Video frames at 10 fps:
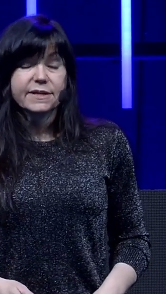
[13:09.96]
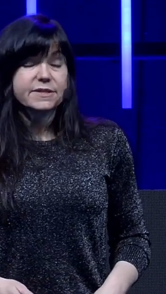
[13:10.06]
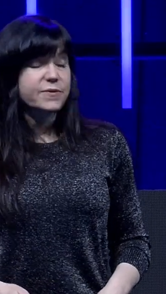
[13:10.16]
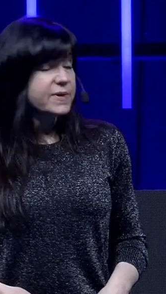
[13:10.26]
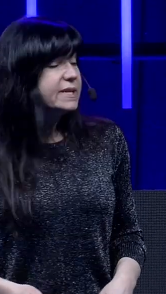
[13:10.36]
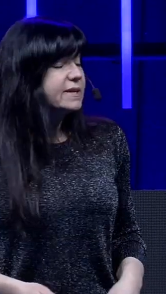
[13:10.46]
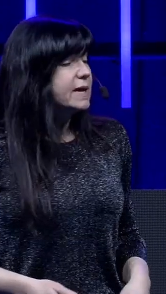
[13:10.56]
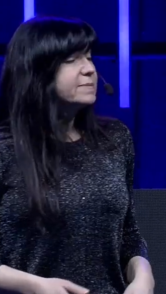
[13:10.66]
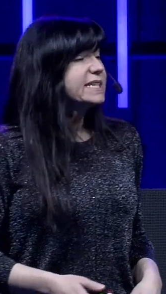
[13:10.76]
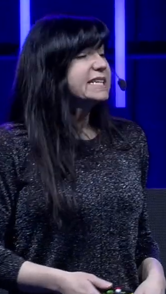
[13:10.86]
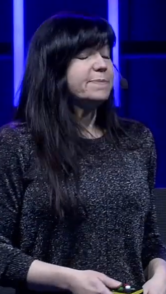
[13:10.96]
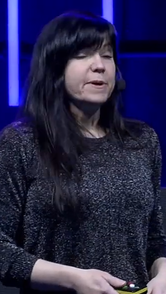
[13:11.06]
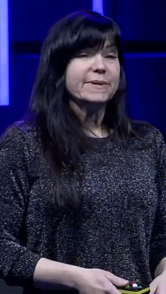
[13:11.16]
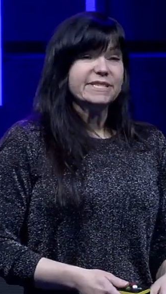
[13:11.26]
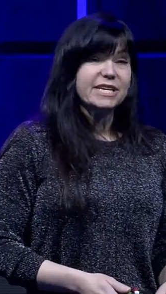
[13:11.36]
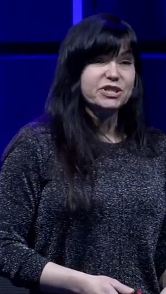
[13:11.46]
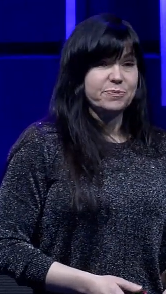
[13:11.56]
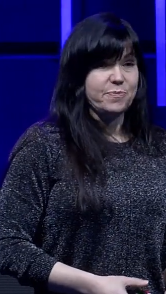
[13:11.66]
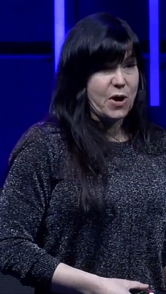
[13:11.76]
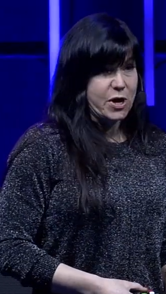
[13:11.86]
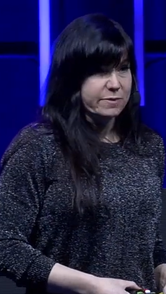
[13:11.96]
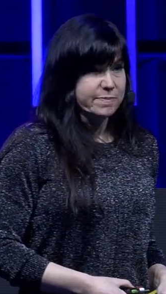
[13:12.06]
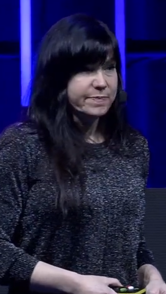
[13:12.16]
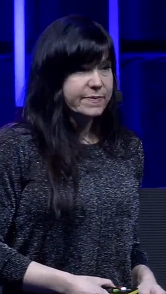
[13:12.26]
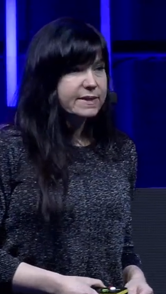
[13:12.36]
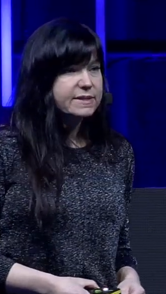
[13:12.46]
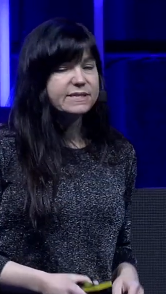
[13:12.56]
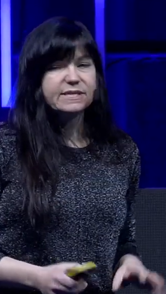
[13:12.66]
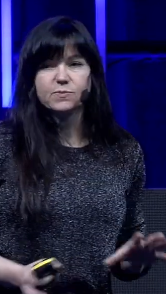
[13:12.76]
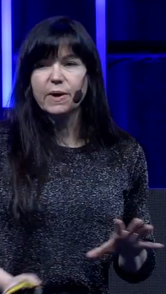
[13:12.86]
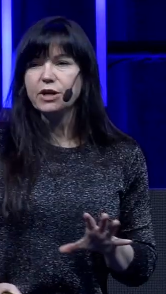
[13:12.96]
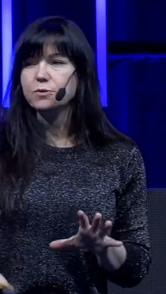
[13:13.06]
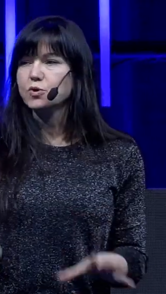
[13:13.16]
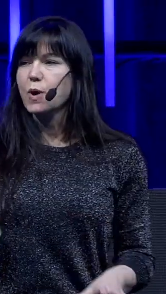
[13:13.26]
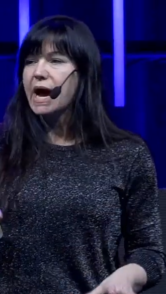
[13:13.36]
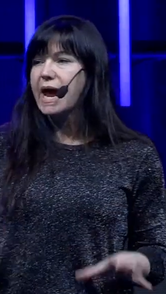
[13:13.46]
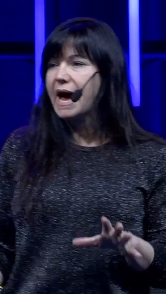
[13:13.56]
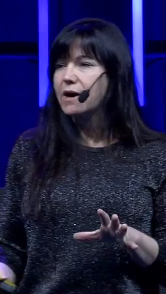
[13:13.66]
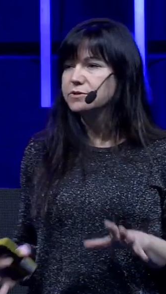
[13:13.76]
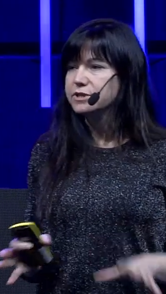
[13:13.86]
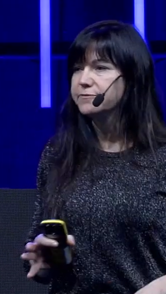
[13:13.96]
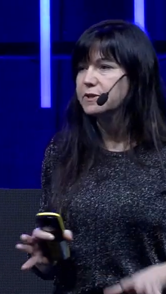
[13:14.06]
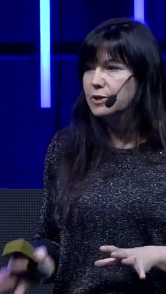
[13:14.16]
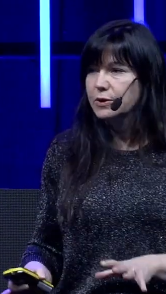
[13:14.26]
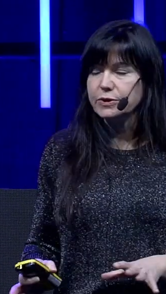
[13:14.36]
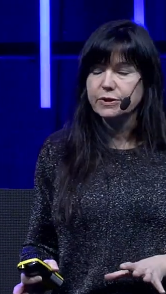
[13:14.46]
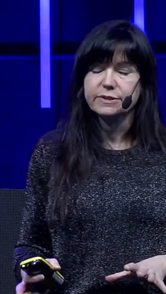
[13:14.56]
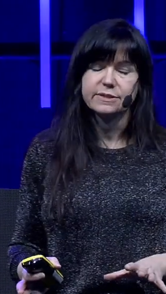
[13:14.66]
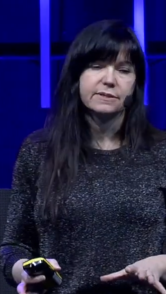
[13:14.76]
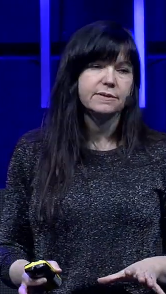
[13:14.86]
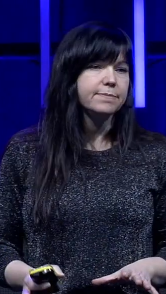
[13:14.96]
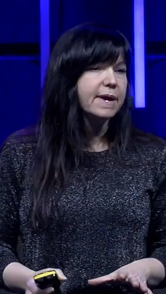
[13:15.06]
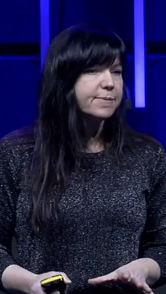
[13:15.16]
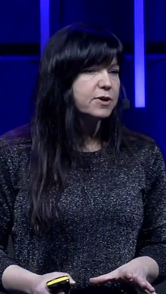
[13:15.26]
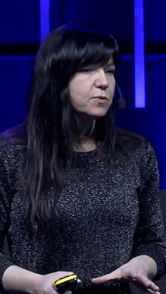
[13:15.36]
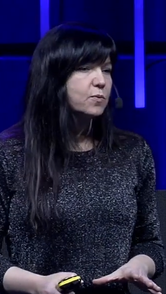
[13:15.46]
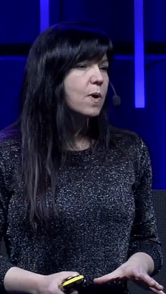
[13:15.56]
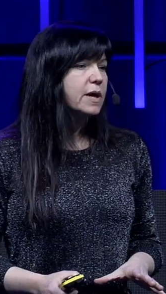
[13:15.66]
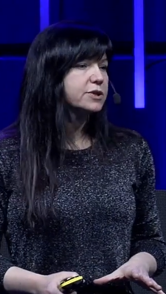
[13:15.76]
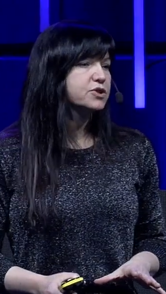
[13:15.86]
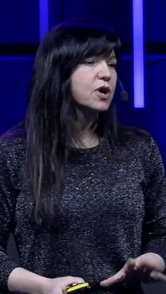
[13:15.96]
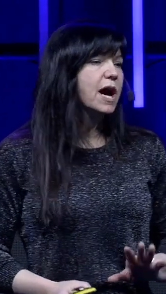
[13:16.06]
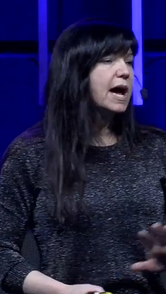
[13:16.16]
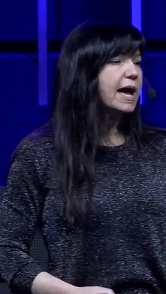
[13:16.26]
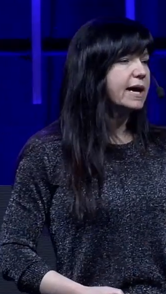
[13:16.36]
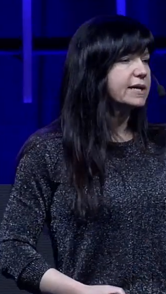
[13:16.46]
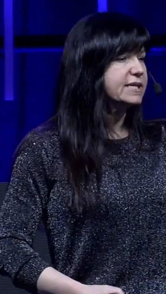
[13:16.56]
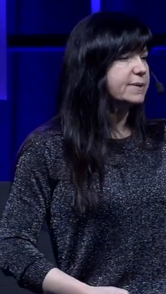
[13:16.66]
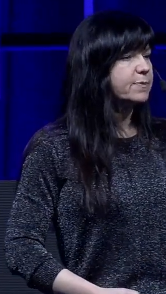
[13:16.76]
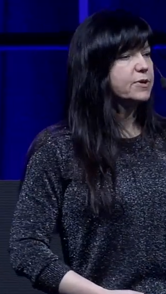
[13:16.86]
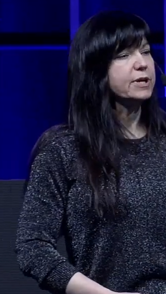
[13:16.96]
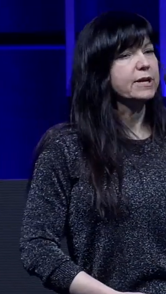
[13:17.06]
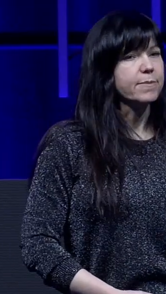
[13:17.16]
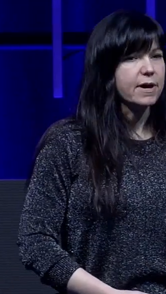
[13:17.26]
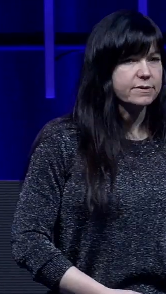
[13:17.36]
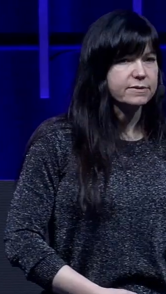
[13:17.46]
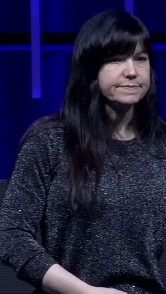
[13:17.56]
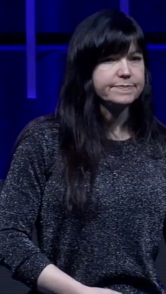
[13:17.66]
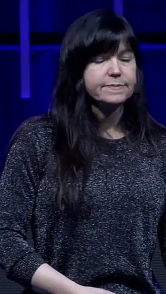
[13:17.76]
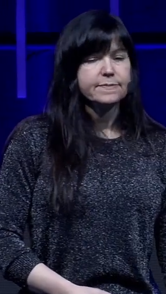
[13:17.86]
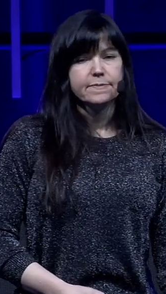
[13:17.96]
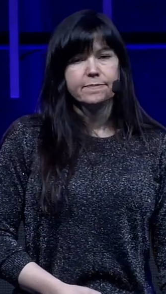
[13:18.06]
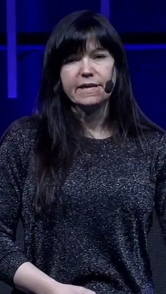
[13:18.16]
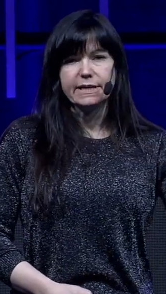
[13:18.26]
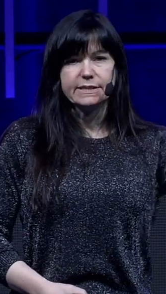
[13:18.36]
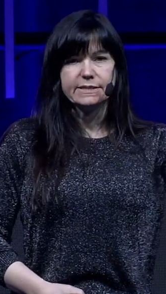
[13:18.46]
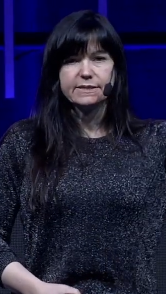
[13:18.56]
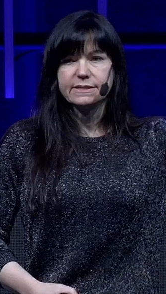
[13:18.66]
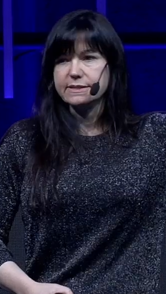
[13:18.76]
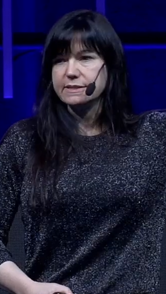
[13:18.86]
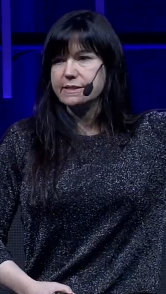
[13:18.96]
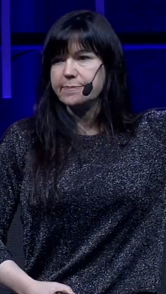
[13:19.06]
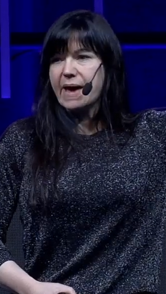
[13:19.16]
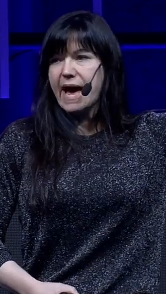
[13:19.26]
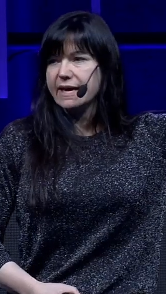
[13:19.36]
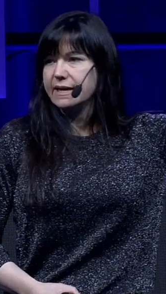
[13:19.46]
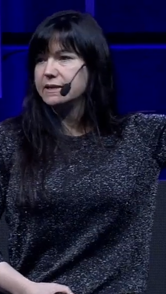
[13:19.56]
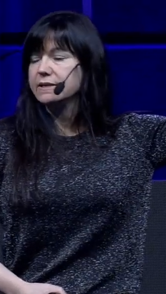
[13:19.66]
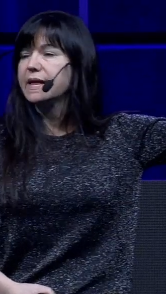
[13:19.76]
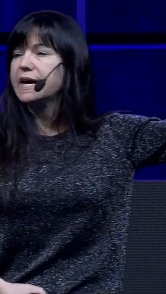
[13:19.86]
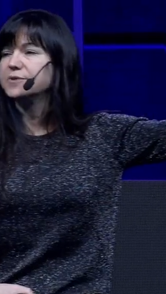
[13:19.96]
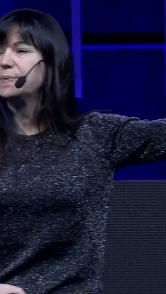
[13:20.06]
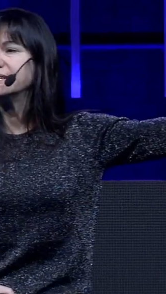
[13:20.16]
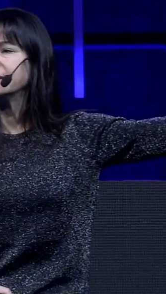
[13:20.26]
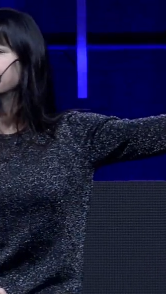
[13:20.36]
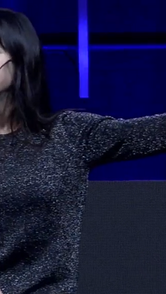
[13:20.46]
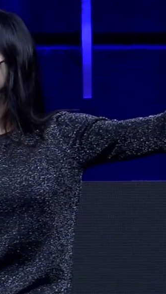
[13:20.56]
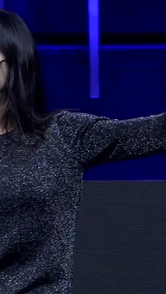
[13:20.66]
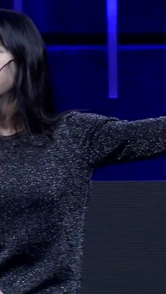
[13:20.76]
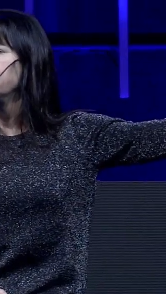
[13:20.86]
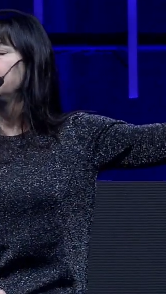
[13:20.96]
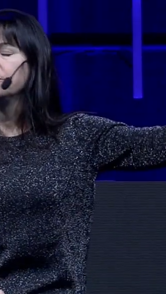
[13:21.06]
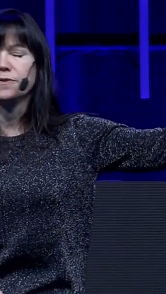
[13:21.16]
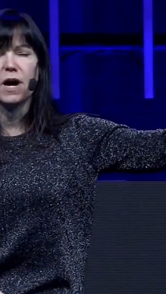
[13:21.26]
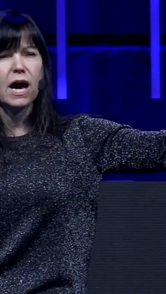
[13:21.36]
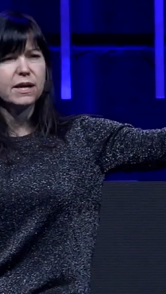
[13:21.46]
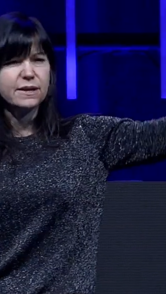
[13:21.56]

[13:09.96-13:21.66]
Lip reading: So then comes the experimentation part. This is where you try out different learners. Maybe you want to try a deep learning model, because this is a back-end cloud-based system. You've got